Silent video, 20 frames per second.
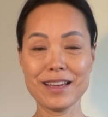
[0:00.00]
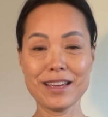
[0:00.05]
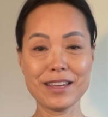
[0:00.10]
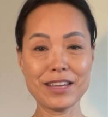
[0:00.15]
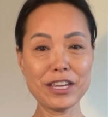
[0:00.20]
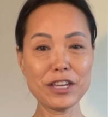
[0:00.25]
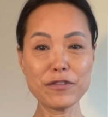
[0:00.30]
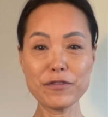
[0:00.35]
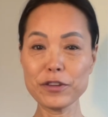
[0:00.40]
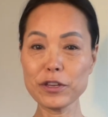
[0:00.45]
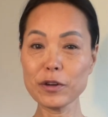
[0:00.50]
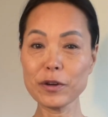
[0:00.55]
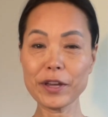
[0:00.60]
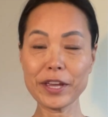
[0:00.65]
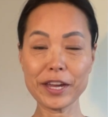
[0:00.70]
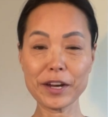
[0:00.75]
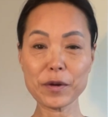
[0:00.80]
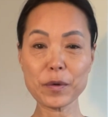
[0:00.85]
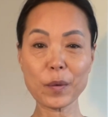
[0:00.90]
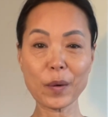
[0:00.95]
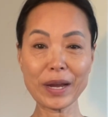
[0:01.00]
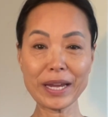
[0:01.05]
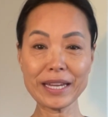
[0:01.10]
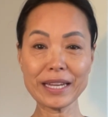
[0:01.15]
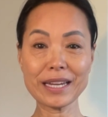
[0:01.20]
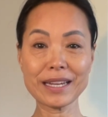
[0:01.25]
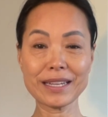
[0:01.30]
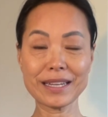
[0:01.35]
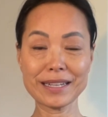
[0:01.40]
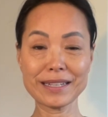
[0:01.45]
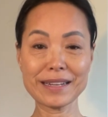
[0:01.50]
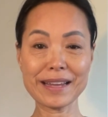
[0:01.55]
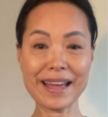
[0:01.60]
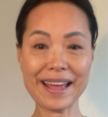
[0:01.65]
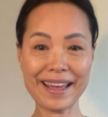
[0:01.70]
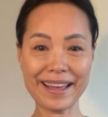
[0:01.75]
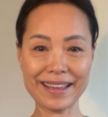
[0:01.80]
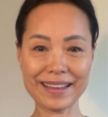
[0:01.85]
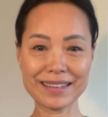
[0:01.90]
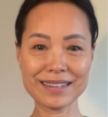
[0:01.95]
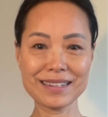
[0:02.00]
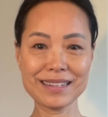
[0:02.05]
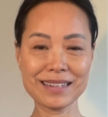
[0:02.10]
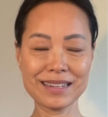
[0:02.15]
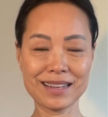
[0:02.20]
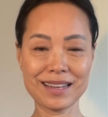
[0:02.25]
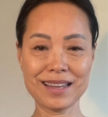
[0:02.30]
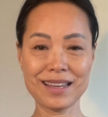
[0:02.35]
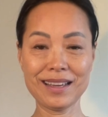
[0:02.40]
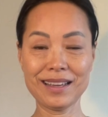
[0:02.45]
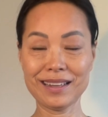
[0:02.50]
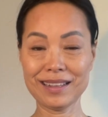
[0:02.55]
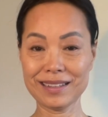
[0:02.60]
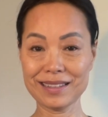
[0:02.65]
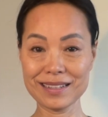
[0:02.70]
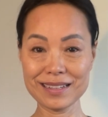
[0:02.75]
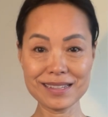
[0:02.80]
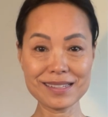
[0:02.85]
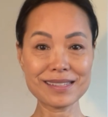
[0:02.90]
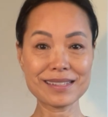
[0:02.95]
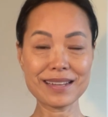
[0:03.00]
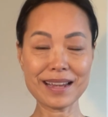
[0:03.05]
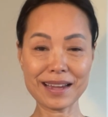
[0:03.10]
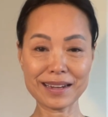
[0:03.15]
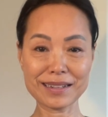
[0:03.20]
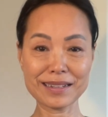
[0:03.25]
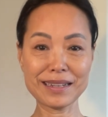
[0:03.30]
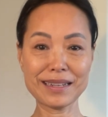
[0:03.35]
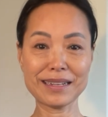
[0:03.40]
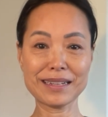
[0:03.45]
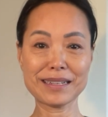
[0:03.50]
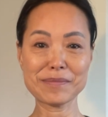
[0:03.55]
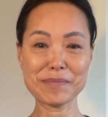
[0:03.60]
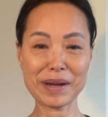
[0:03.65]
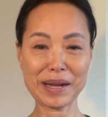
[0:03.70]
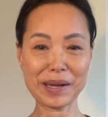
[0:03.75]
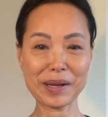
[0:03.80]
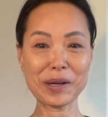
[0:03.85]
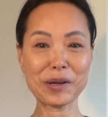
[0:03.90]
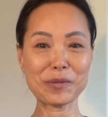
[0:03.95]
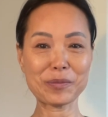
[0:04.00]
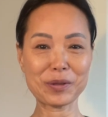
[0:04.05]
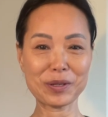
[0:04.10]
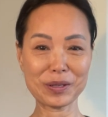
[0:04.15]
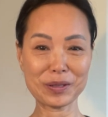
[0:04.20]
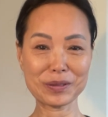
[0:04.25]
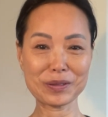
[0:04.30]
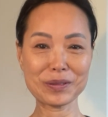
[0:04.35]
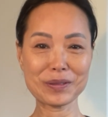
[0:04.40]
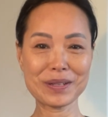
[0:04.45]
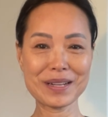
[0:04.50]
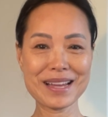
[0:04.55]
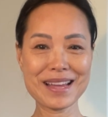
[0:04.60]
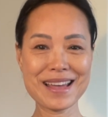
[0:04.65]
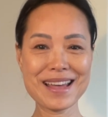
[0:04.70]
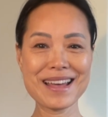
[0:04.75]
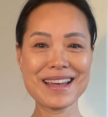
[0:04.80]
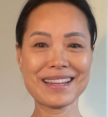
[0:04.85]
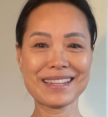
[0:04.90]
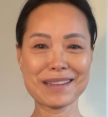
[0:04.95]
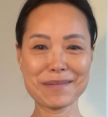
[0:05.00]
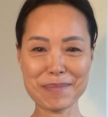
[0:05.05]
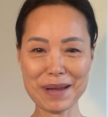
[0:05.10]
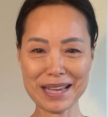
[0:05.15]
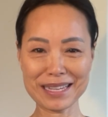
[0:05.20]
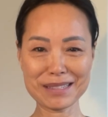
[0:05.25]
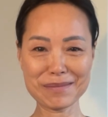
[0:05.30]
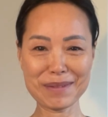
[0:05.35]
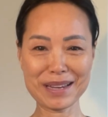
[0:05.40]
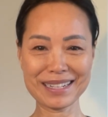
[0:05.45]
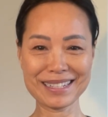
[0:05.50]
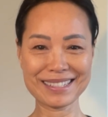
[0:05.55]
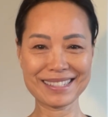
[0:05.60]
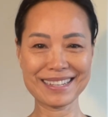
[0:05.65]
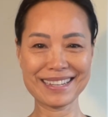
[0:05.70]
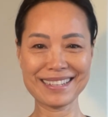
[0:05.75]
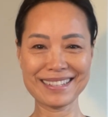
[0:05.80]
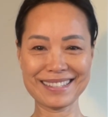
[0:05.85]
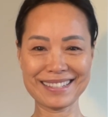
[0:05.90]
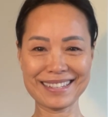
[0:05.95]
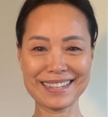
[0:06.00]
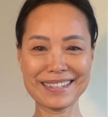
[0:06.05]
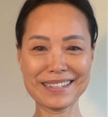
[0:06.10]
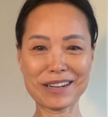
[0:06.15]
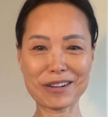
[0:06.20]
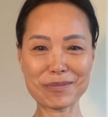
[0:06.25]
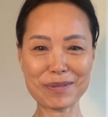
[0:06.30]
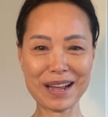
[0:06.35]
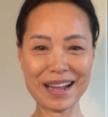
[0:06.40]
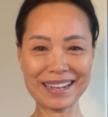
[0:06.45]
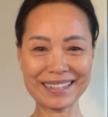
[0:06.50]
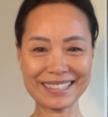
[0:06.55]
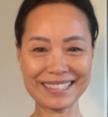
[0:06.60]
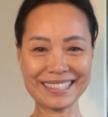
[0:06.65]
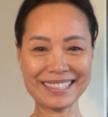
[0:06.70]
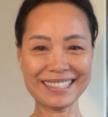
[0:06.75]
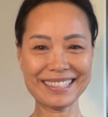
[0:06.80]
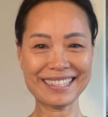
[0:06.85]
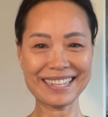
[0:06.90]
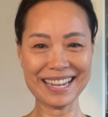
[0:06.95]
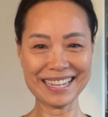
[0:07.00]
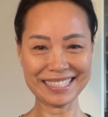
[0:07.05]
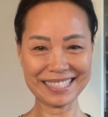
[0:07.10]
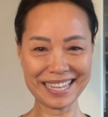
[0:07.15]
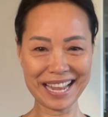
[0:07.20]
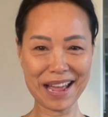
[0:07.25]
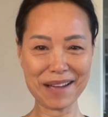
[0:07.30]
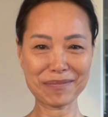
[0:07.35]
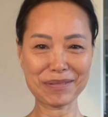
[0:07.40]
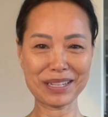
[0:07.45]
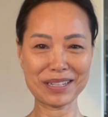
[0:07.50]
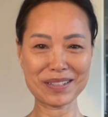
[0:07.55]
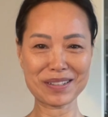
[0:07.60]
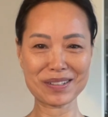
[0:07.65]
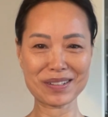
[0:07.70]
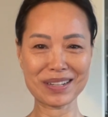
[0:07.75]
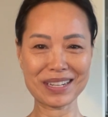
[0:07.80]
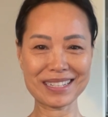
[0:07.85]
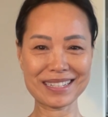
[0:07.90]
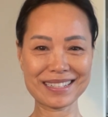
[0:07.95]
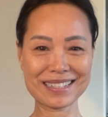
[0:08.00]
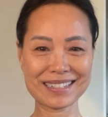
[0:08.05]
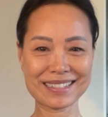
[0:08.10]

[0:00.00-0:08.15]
If you hear ringing in the head, this technique might help you. The best medicines in our body, let's tap into it.